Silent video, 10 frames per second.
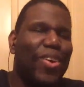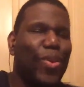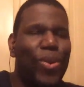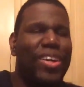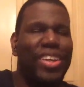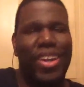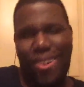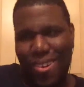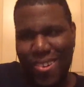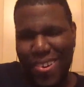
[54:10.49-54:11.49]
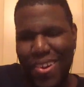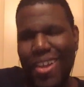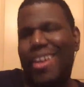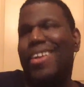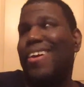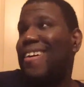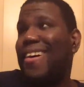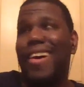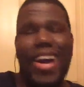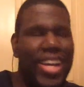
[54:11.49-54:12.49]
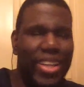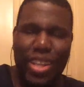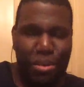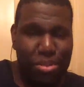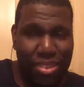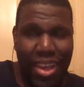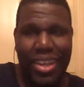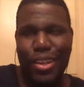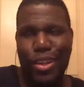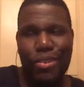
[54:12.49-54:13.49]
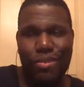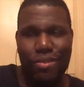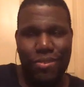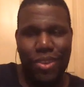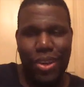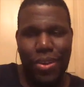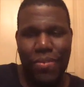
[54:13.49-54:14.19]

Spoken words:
What could it hurt? And I end up liking it. You know?